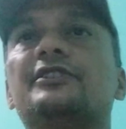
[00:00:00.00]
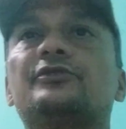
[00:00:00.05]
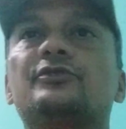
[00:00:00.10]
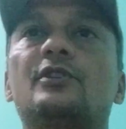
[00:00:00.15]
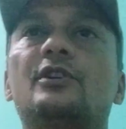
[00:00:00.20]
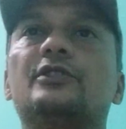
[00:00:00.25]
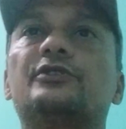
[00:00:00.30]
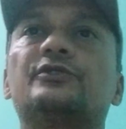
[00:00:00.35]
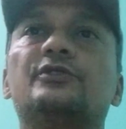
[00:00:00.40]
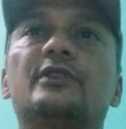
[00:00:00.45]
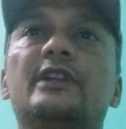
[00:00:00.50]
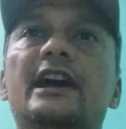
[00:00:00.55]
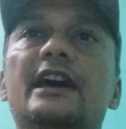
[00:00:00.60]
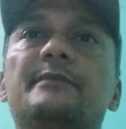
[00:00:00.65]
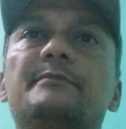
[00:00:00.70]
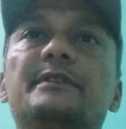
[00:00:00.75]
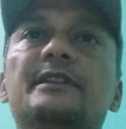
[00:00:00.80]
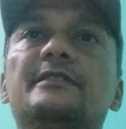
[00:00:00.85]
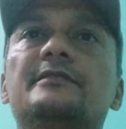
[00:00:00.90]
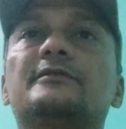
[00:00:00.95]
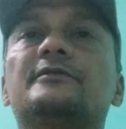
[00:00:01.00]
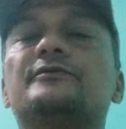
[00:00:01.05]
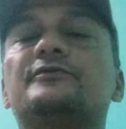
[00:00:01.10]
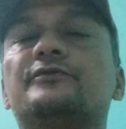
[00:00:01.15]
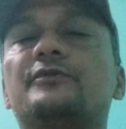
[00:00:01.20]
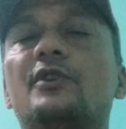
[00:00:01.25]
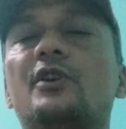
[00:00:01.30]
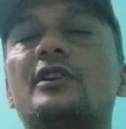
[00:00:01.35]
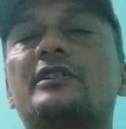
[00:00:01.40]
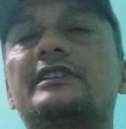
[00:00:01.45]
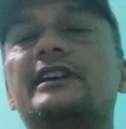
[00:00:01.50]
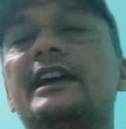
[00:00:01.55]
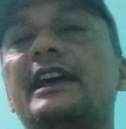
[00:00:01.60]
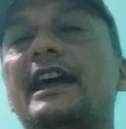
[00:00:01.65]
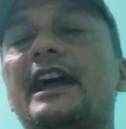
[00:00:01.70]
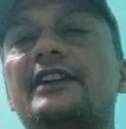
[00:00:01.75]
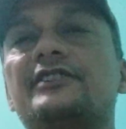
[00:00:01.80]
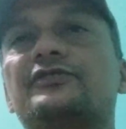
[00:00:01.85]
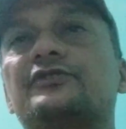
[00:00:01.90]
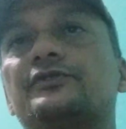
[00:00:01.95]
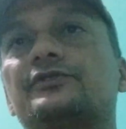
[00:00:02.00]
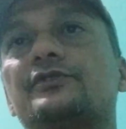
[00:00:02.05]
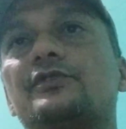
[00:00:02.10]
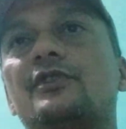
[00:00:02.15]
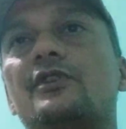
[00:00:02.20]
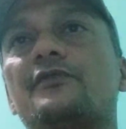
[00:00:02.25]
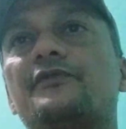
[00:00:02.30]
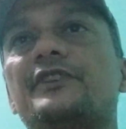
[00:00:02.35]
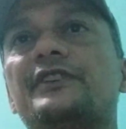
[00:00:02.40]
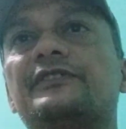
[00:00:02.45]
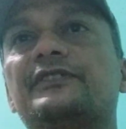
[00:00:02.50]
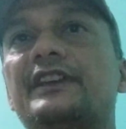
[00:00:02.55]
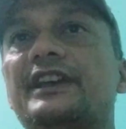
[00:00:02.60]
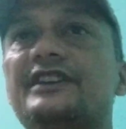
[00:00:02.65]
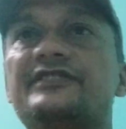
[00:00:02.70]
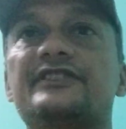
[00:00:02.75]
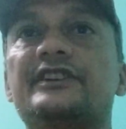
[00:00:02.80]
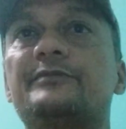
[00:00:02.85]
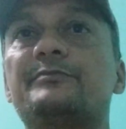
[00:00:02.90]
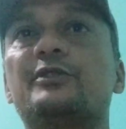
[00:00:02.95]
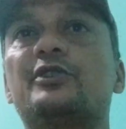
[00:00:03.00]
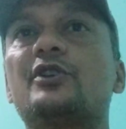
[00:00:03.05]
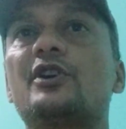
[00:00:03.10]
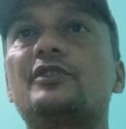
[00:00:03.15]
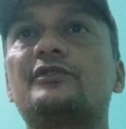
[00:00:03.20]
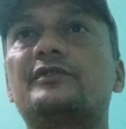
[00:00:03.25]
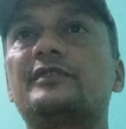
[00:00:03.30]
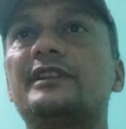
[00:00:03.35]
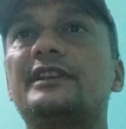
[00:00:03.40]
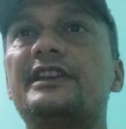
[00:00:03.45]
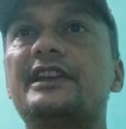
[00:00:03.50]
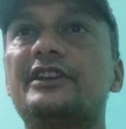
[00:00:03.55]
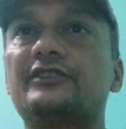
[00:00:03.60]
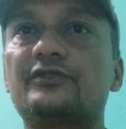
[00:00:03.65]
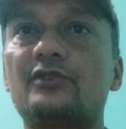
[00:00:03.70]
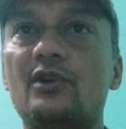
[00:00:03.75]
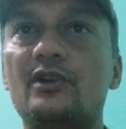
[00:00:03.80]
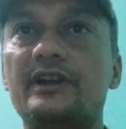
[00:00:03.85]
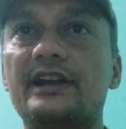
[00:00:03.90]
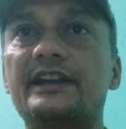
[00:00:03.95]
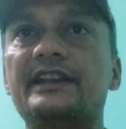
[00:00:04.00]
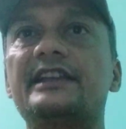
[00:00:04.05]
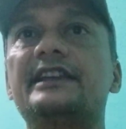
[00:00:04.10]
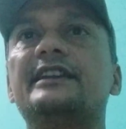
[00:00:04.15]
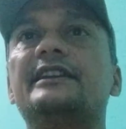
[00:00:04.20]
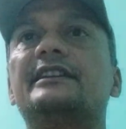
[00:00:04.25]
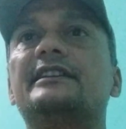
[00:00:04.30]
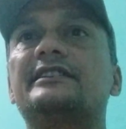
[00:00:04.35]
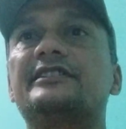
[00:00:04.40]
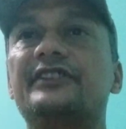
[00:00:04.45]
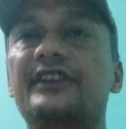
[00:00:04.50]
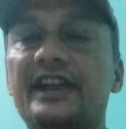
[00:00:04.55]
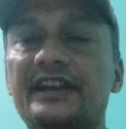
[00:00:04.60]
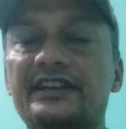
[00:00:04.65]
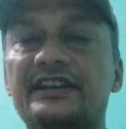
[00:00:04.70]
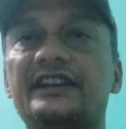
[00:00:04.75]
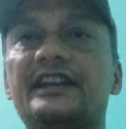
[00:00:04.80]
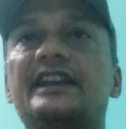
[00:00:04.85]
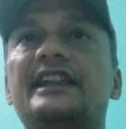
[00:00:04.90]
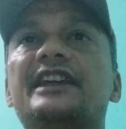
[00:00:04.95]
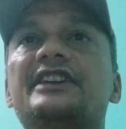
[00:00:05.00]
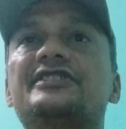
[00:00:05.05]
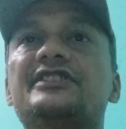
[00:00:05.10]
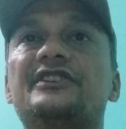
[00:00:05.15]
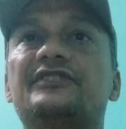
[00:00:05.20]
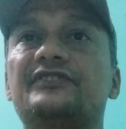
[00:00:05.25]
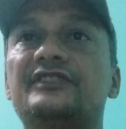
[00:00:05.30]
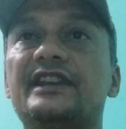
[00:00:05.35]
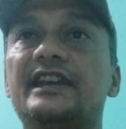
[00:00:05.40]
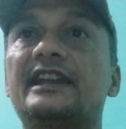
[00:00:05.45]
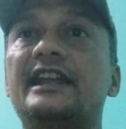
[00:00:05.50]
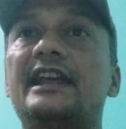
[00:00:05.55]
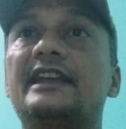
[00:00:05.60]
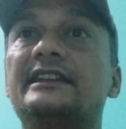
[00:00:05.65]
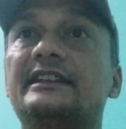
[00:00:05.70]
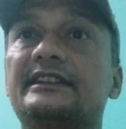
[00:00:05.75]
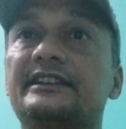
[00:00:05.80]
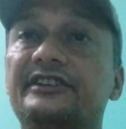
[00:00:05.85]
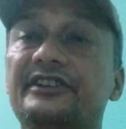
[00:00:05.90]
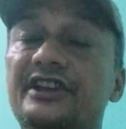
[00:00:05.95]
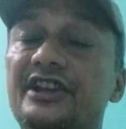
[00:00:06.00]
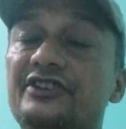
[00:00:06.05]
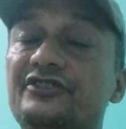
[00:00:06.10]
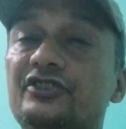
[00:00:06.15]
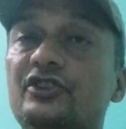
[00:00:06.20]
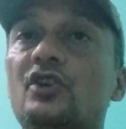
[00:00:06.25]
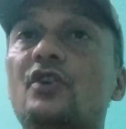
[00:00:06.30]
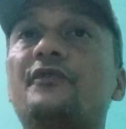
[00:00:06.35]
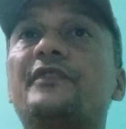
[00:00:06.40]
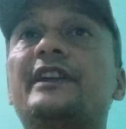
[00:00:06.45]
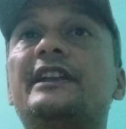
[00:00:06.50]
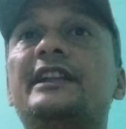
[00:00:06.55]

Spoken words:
also liable for the acts of his agent, because he has already created an agency, and creation of an